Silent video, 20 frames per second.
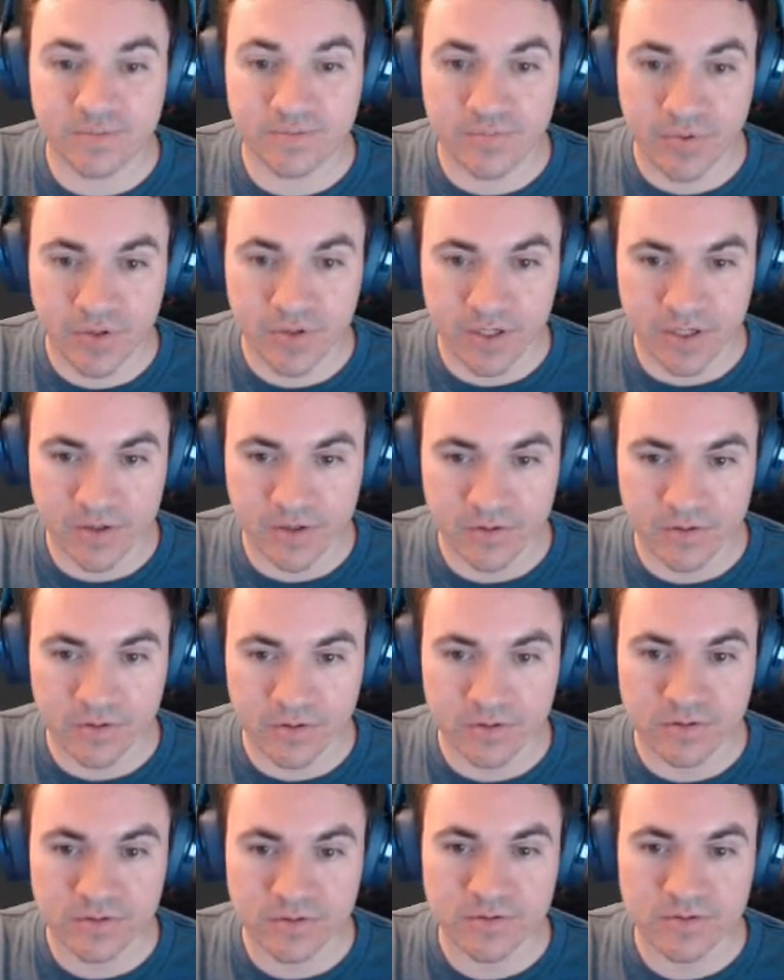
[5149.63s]
pretty
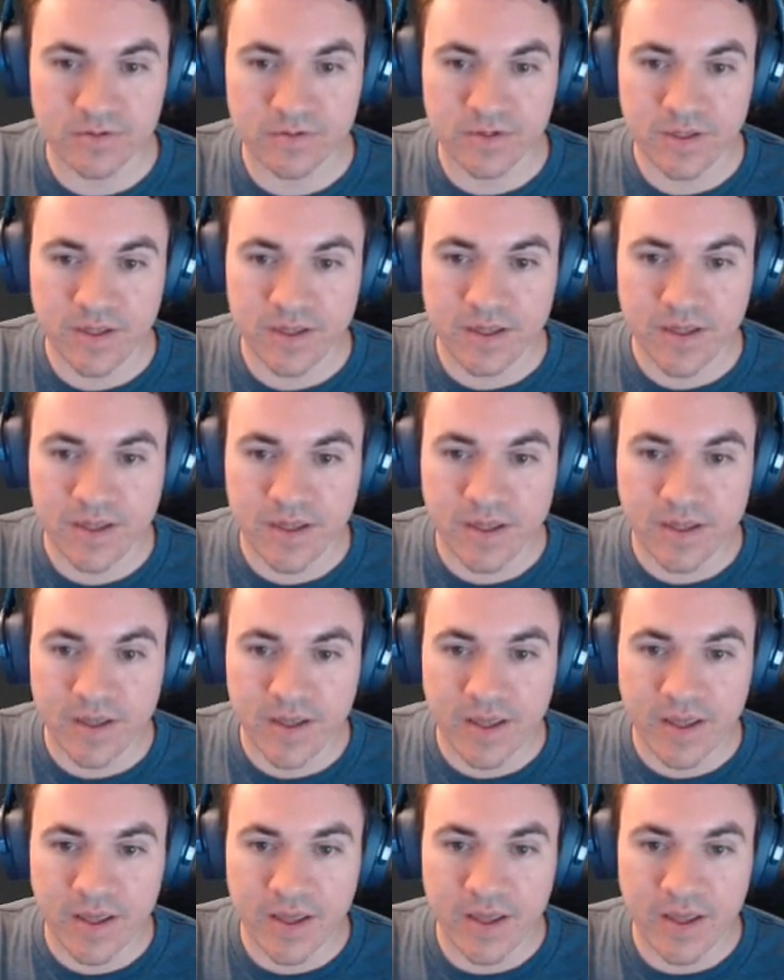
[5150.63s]
cool.
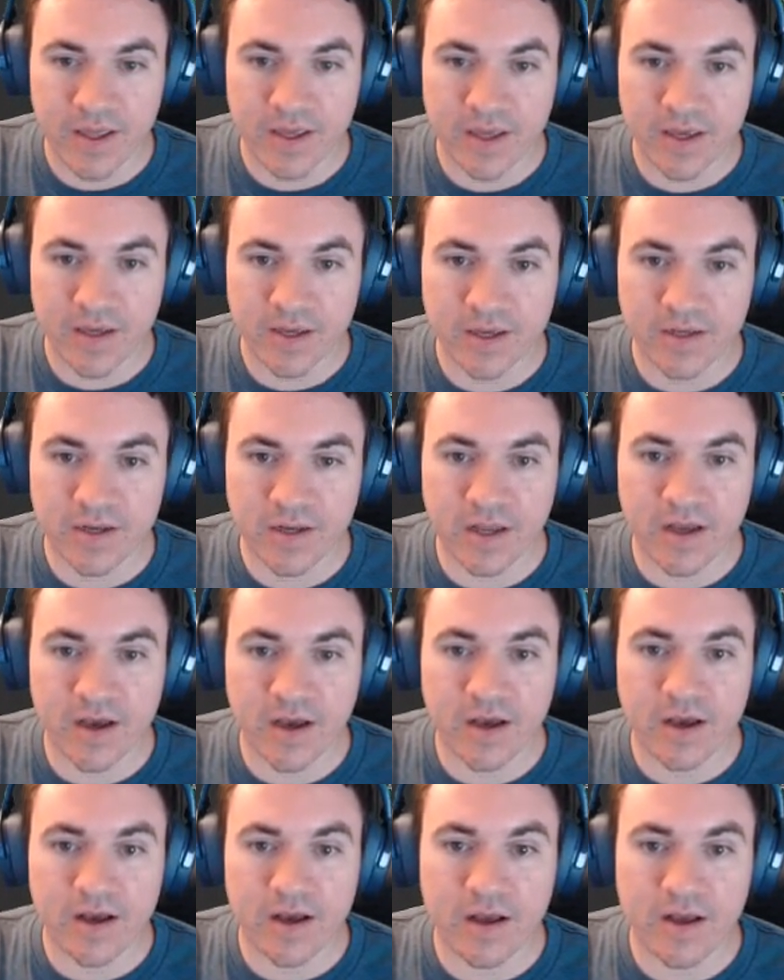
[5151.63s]
And
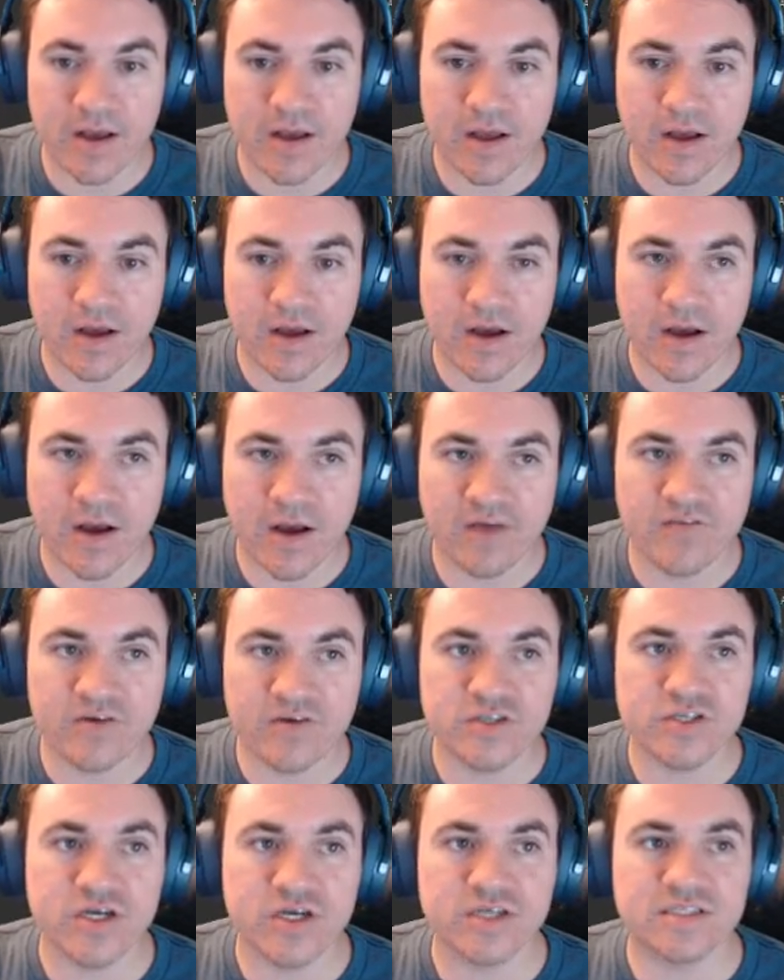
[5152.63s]
I've
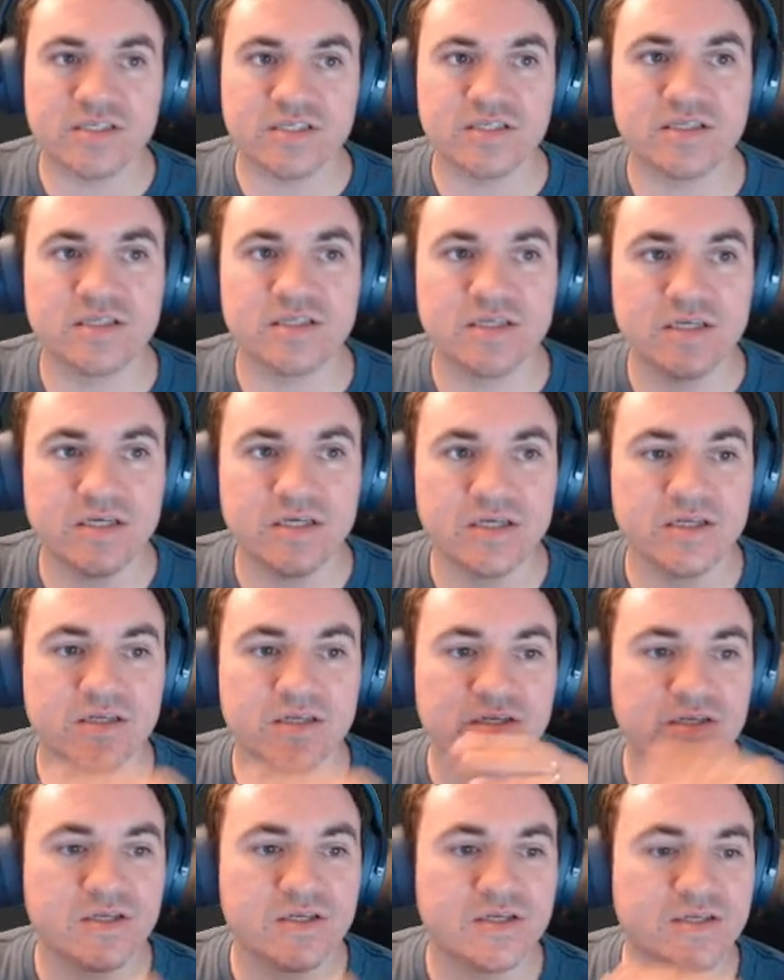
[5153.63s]
adjusted the
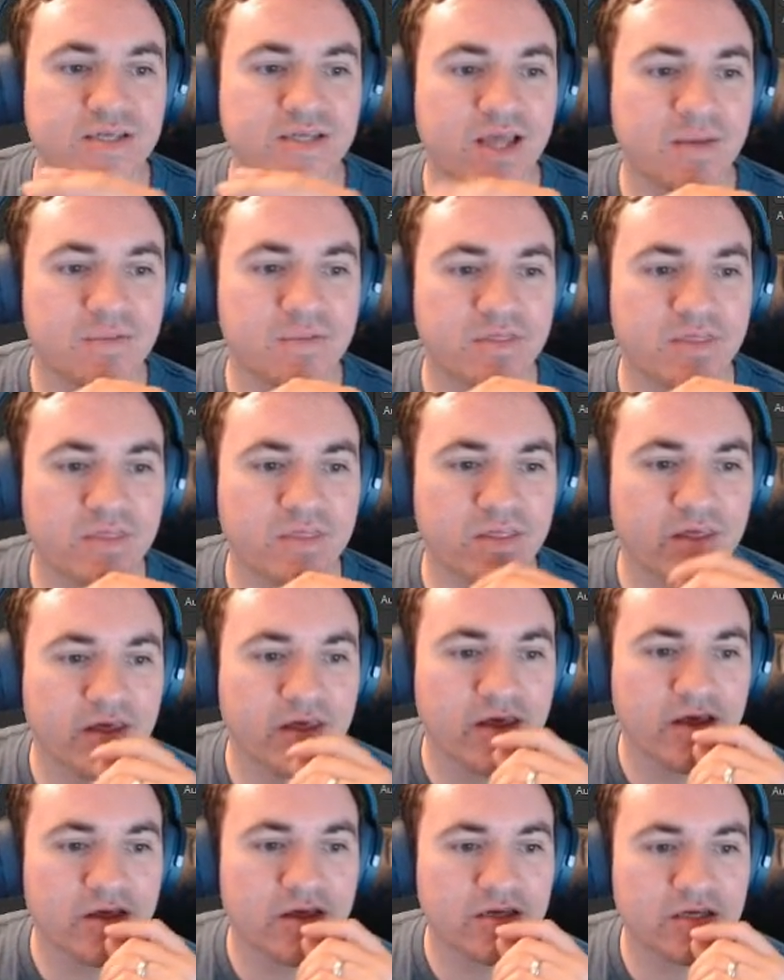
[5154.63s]
depth
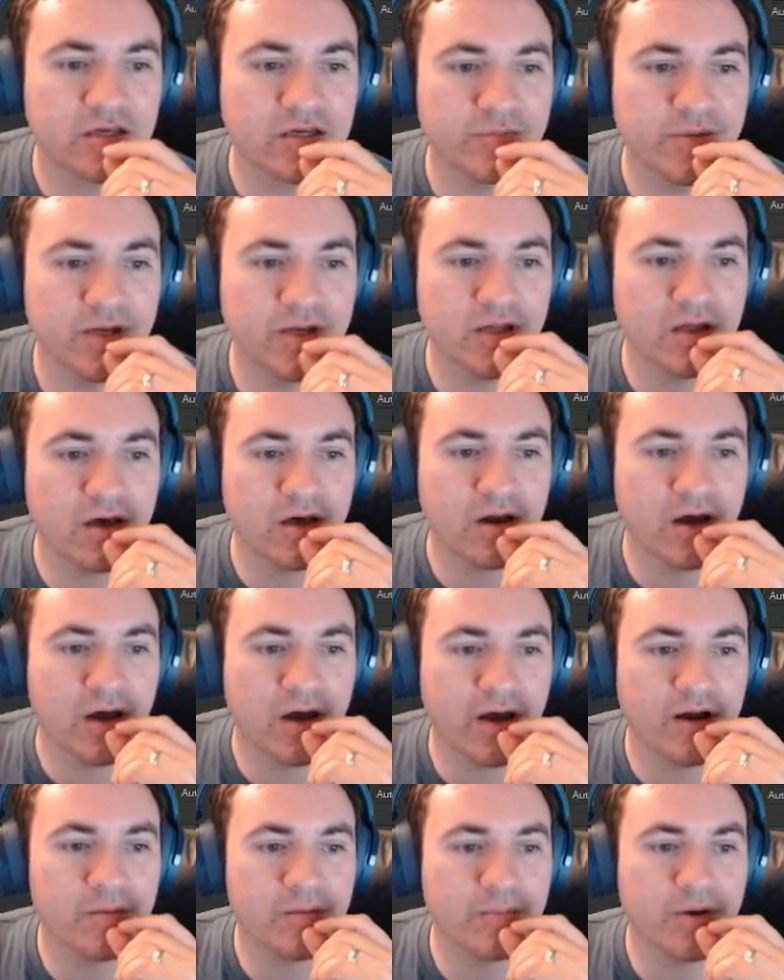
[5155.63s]
to be a lot
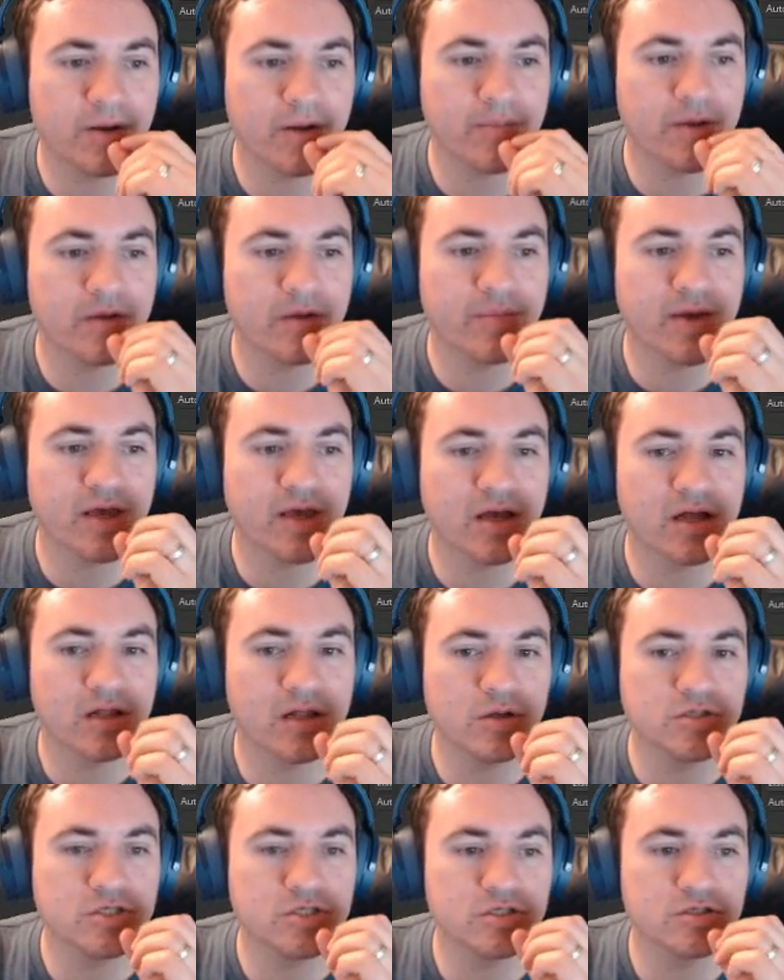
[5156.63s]
higher, but I'm gonna make it
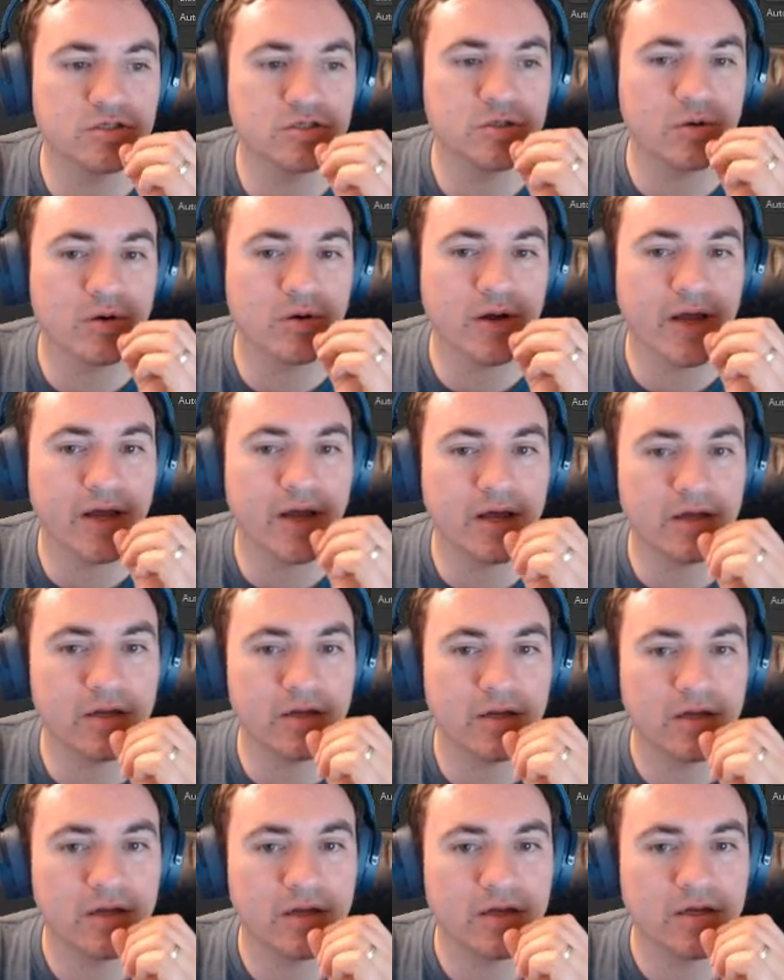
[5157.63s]
closer to her head.
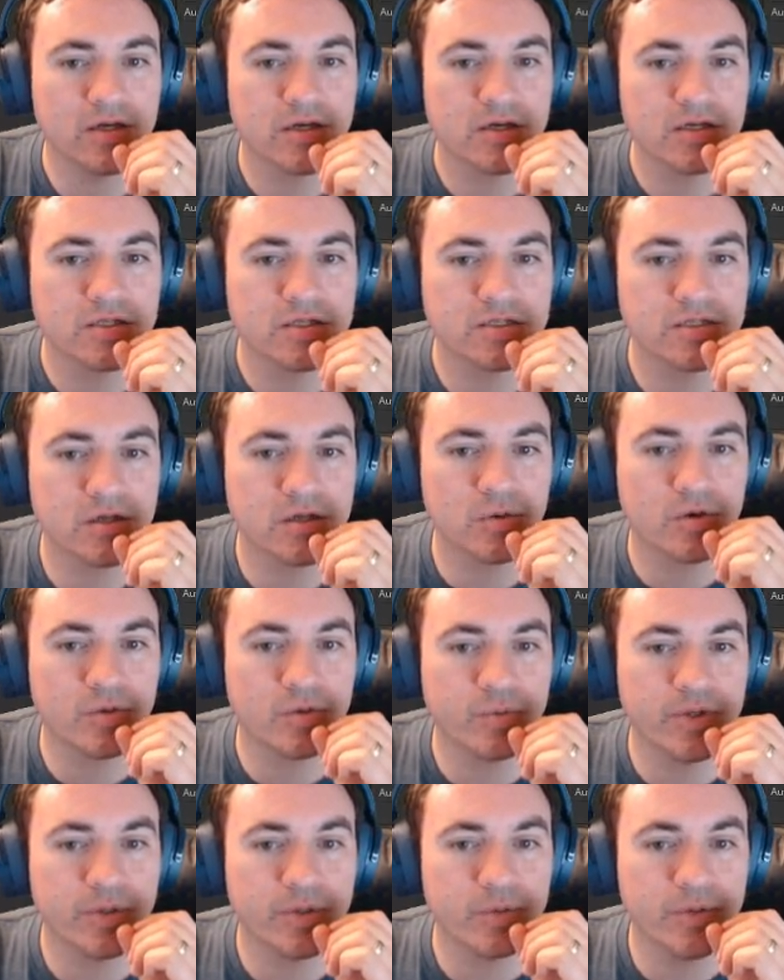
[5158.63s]
So when
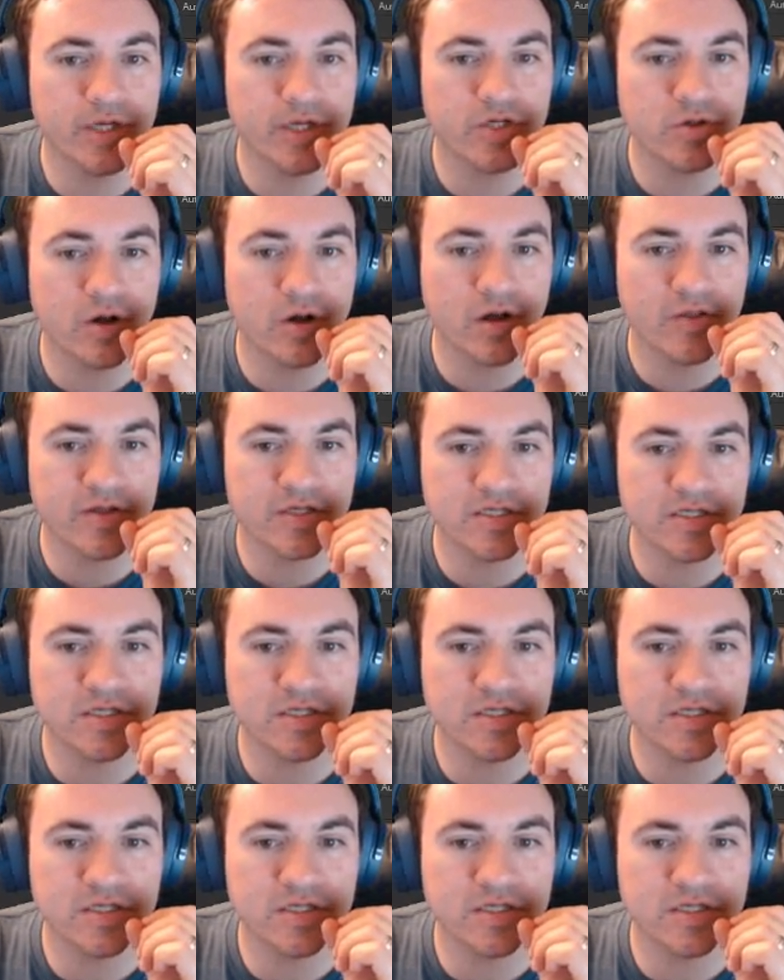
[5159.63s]
we redraw this